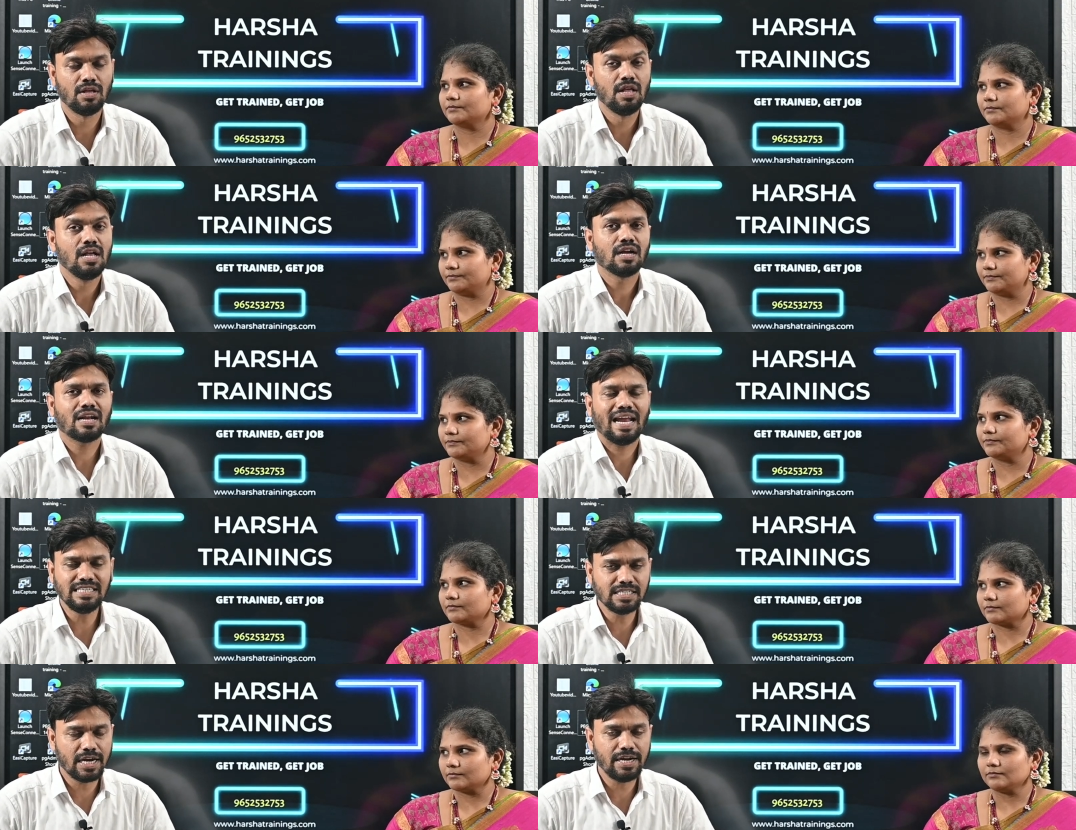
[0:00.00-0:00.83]

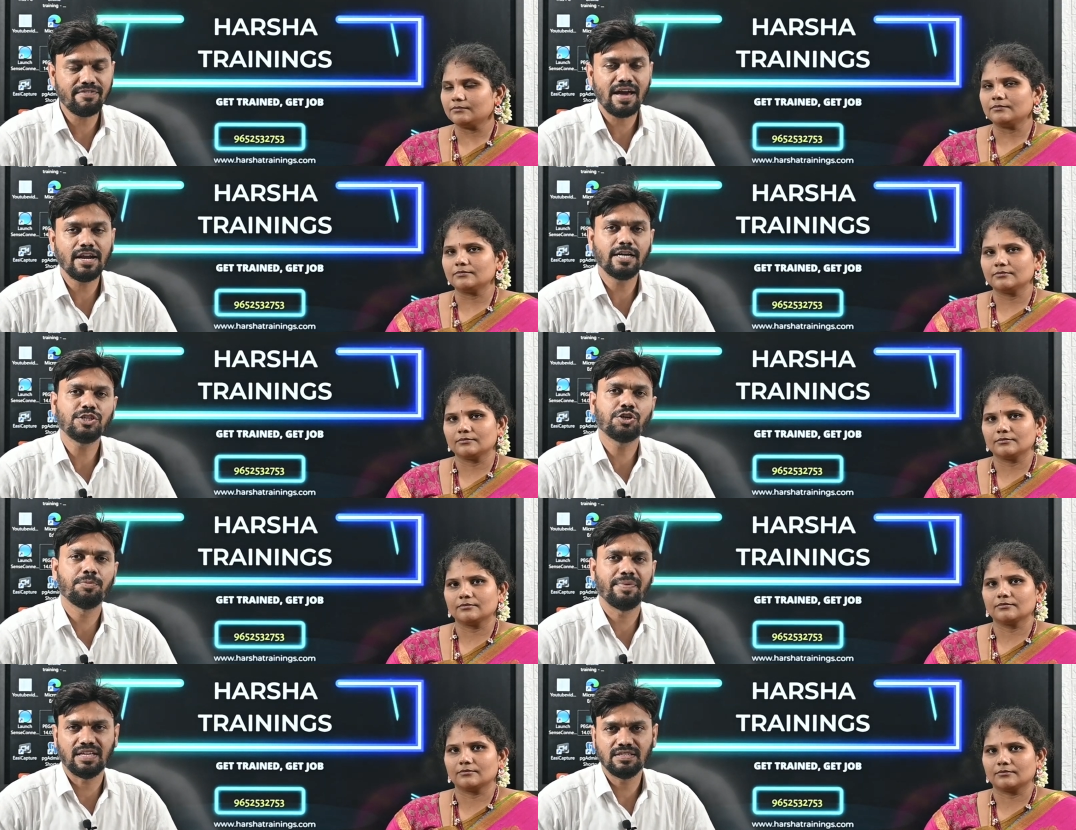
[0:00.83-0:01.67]
Speaker 1: Client-side validation
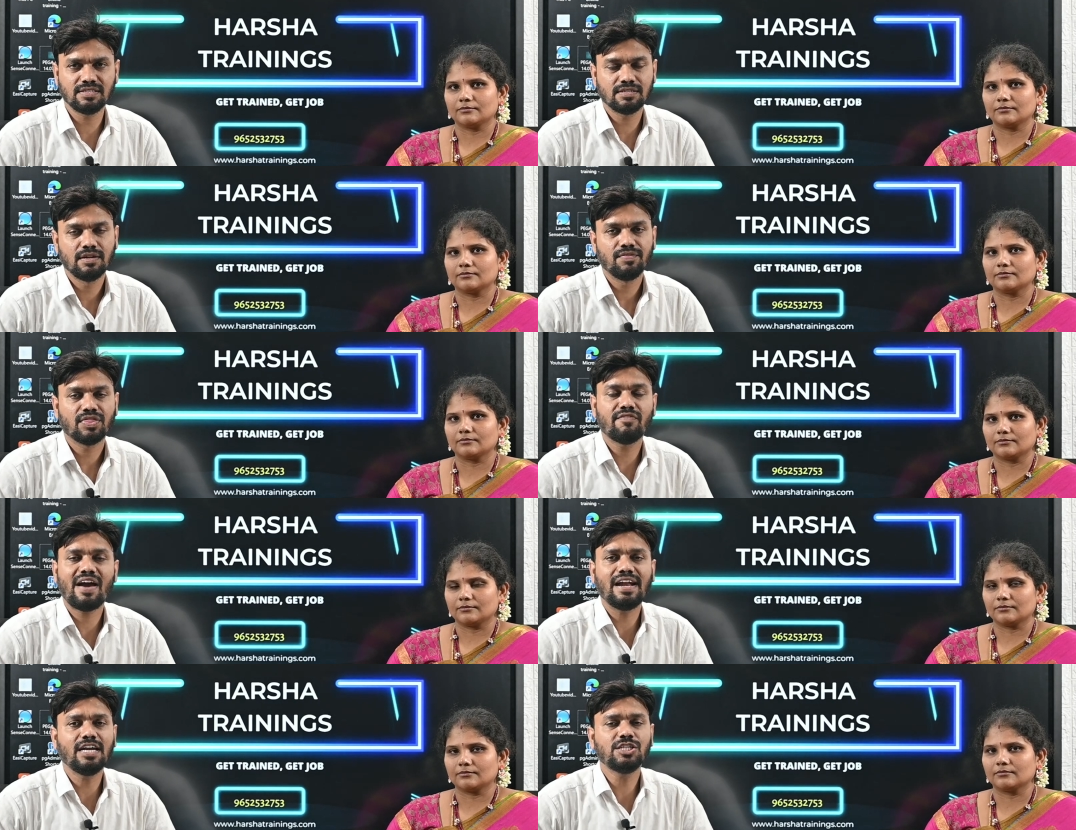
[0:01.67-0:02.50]
means the
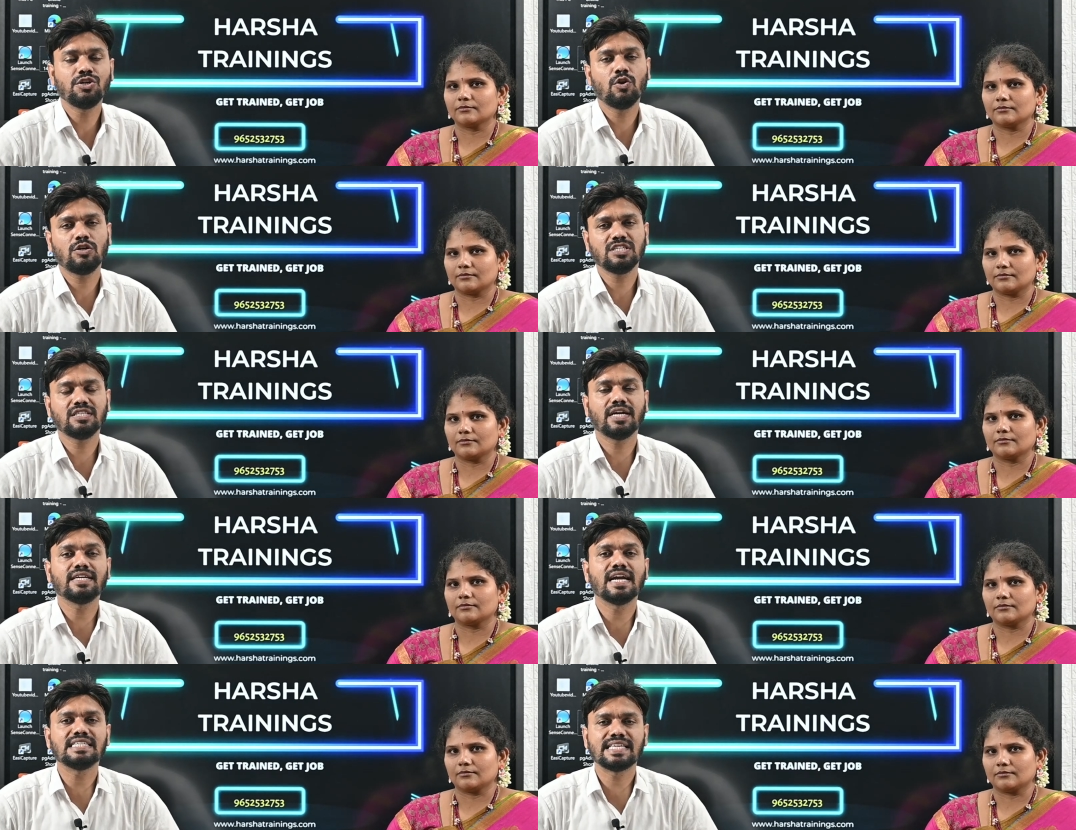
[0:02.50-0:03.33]
validation logic that
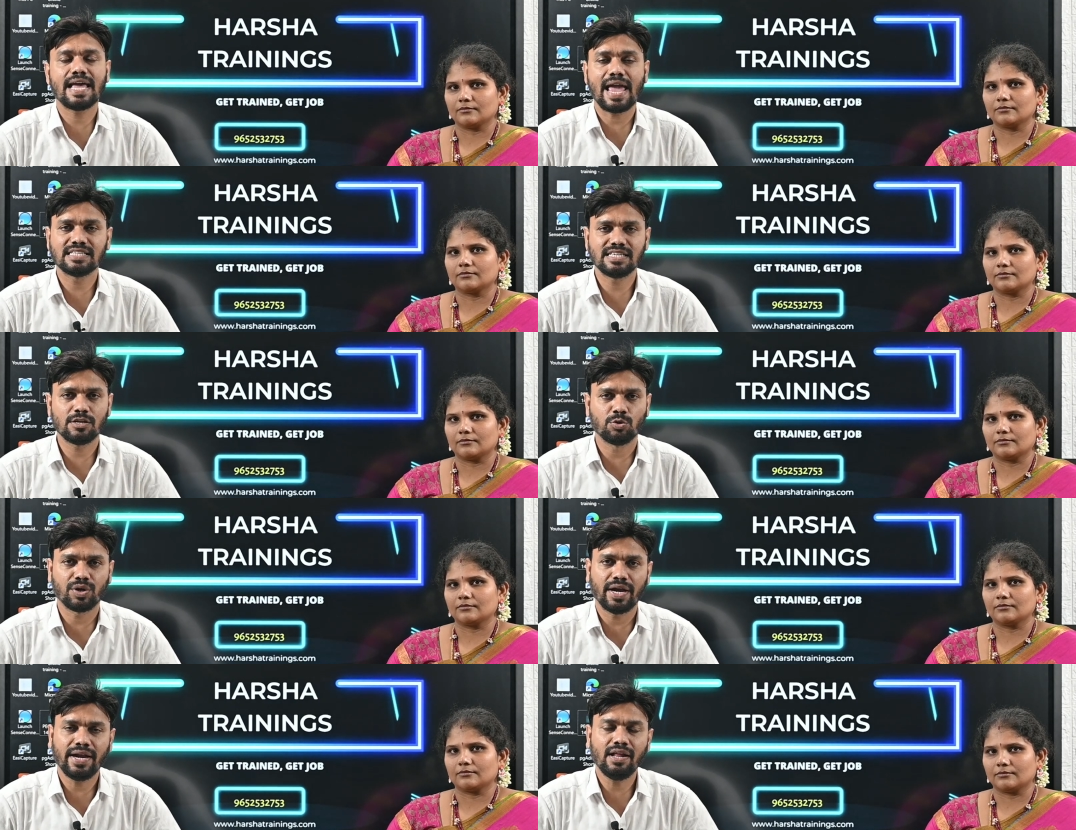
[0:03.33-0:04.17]
gets
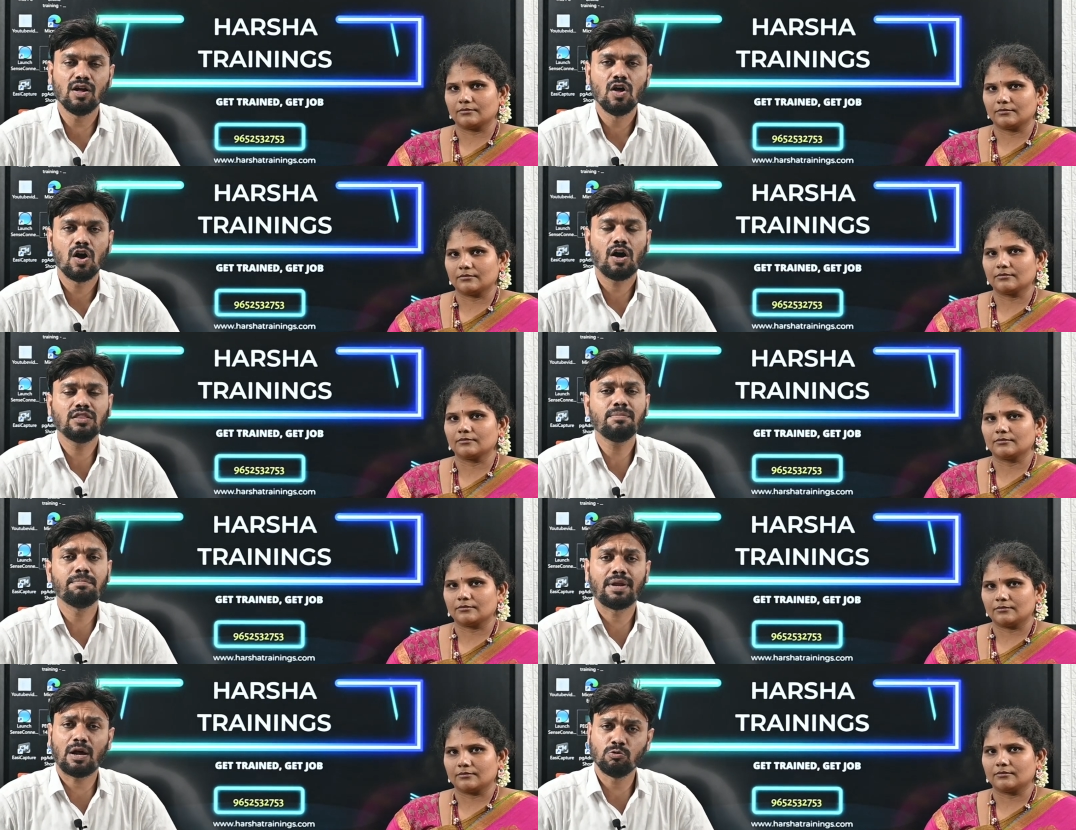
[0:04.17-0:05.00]
executed on the
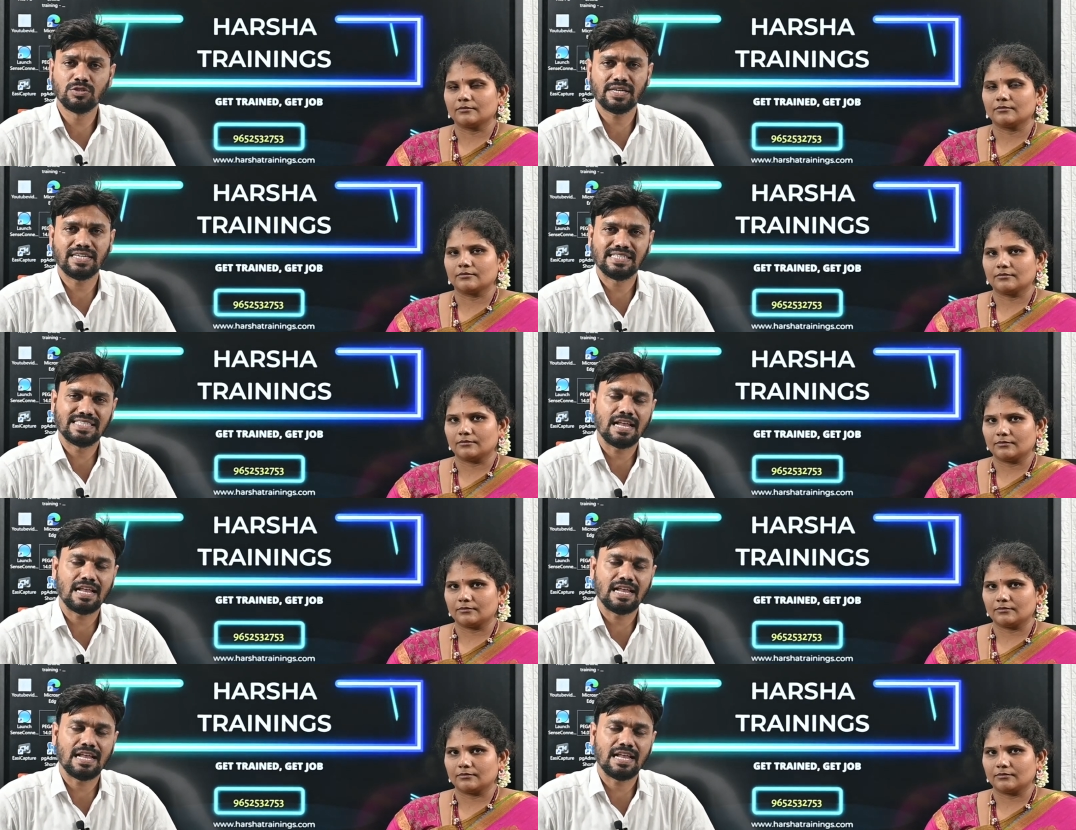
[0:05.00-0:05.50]
browser itself,